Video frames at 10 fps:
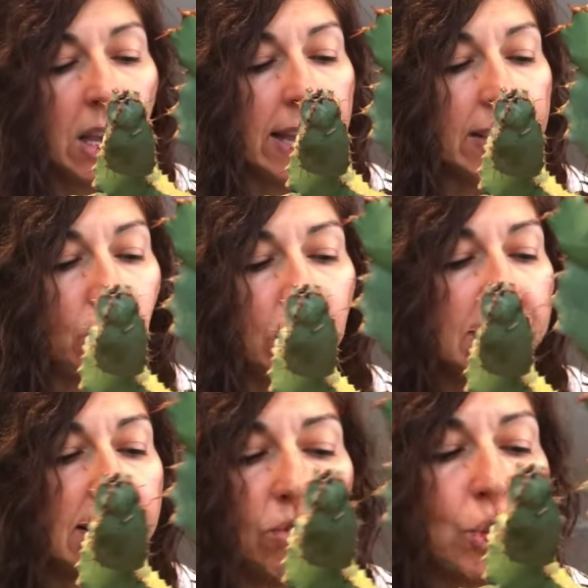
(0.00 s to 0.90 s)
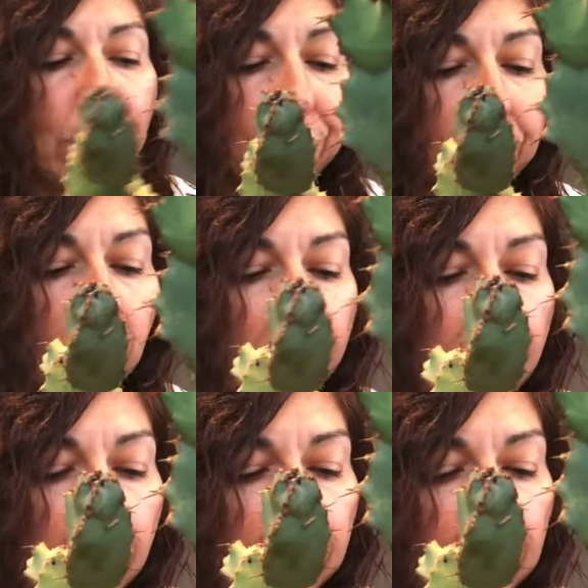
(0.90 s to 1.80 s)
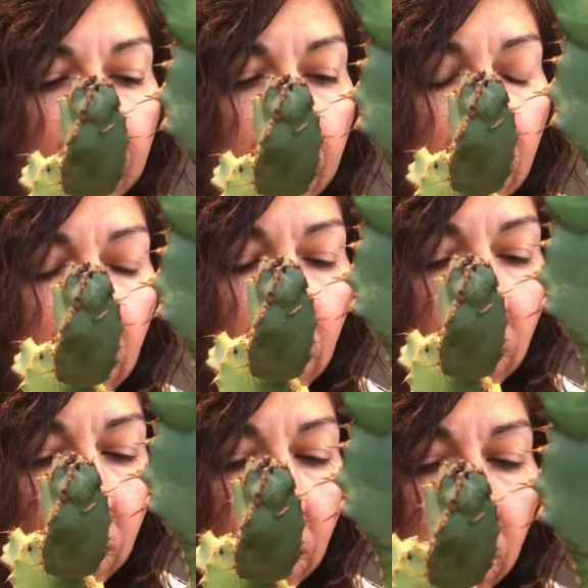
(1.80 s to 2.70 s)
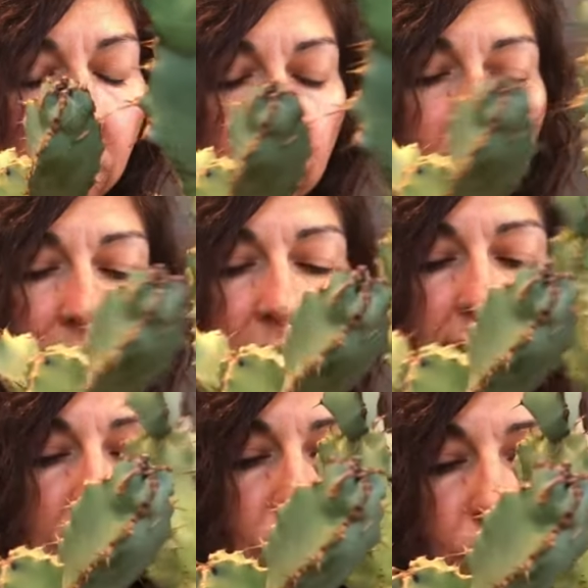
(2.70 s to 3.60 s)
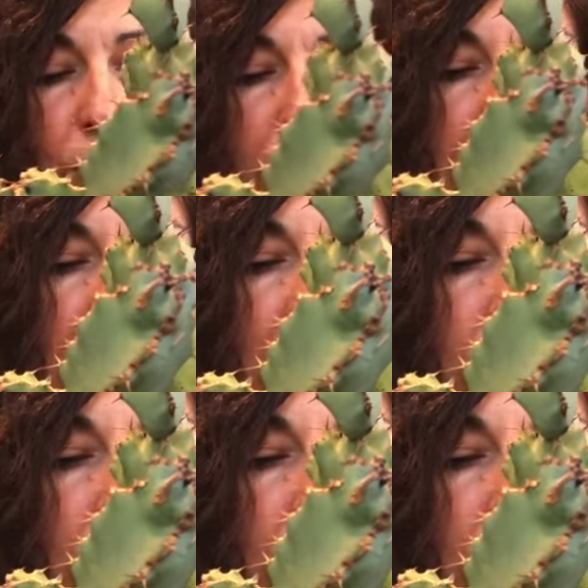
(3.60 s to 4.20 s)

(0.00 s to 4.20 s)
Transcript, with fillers: and just in general happy. Uh, this is Euphorbia